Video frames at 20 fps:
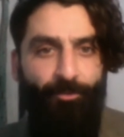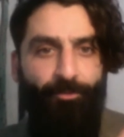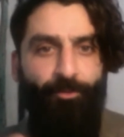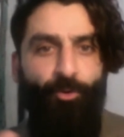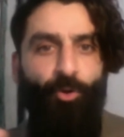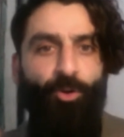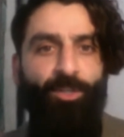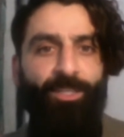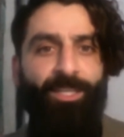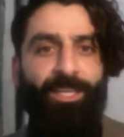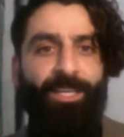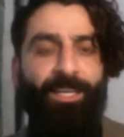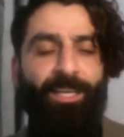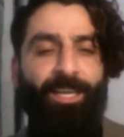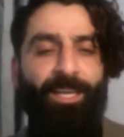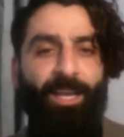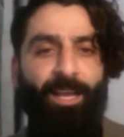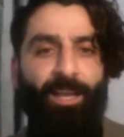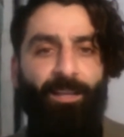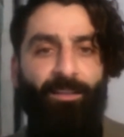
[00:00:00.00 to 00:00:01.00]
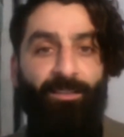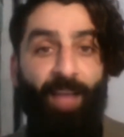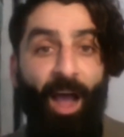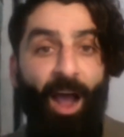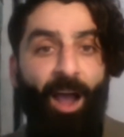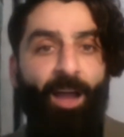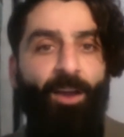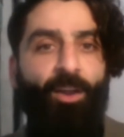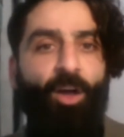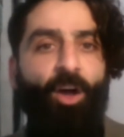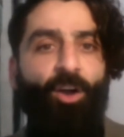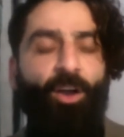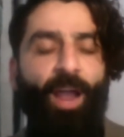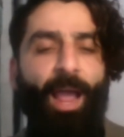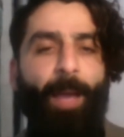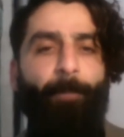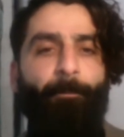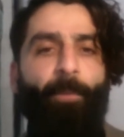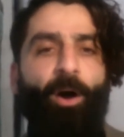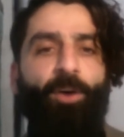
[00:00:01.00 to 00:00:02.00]
for the
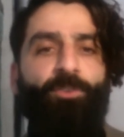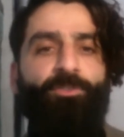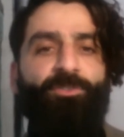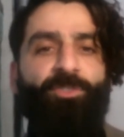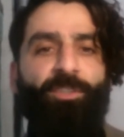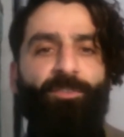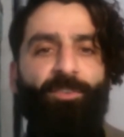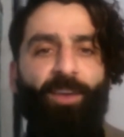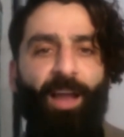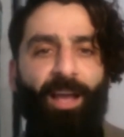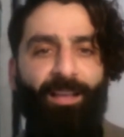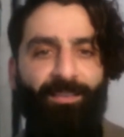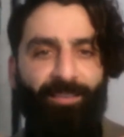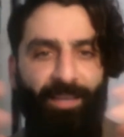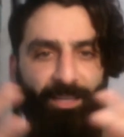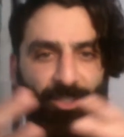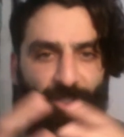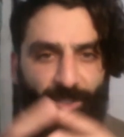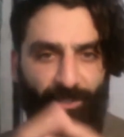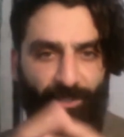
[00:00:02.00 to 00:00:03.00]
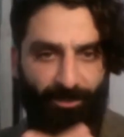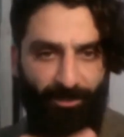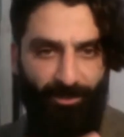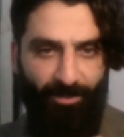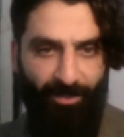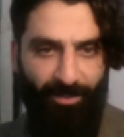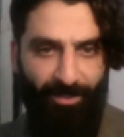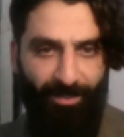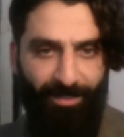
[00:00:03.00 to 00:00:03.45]
dialogue among civilizations,